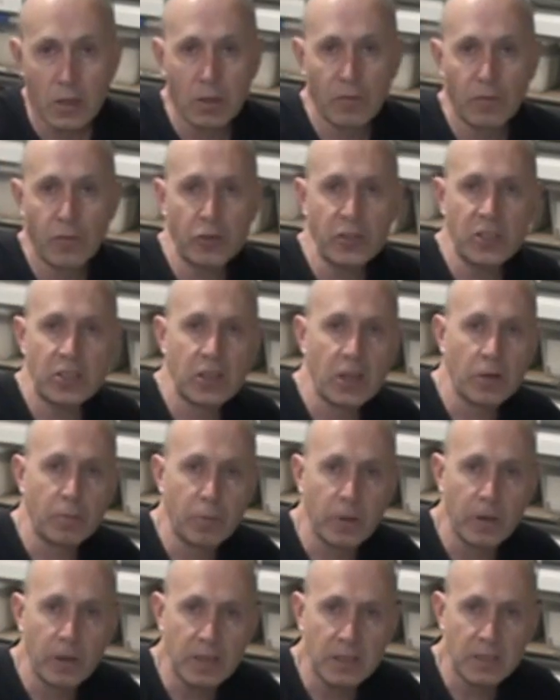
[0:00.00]
the first step
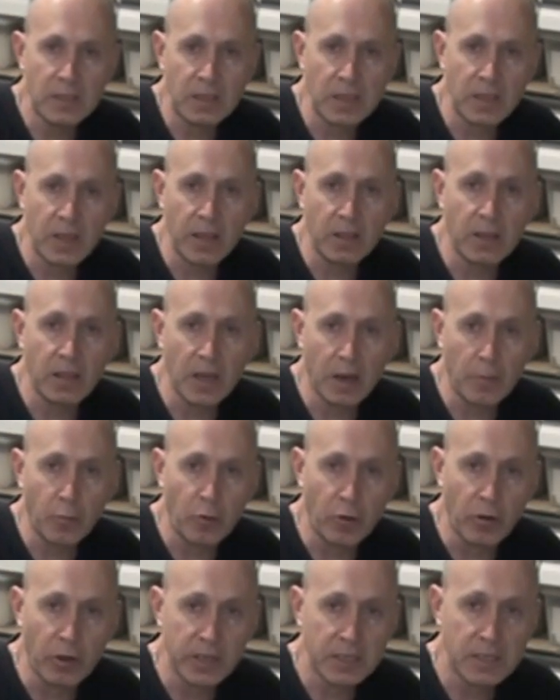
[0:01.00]
is to get the
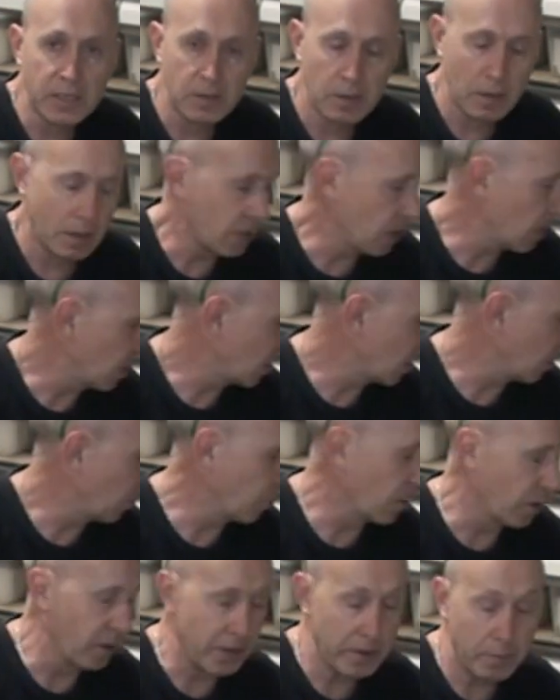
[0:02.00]
uprights
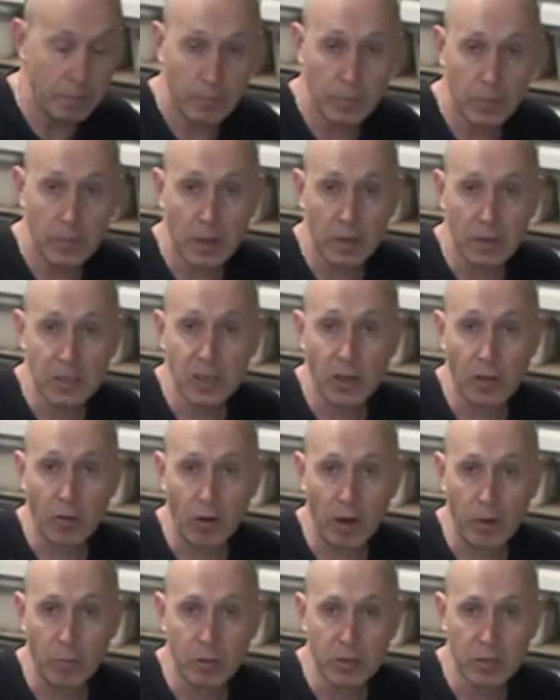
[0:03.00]
complete, and so
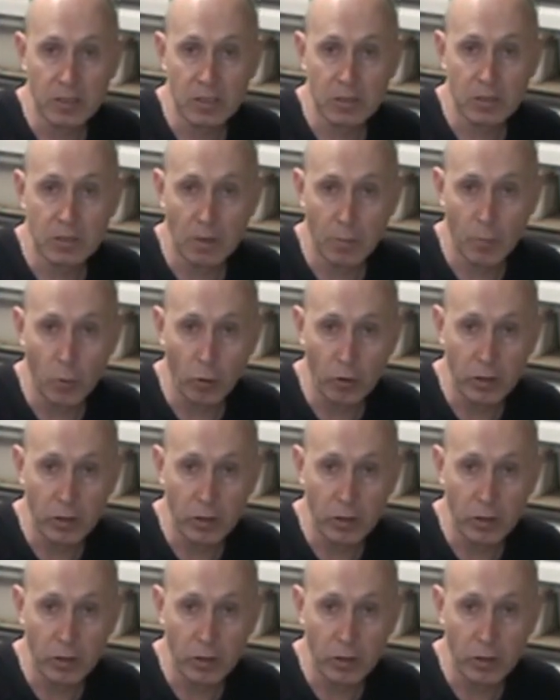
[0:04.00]
they're able to support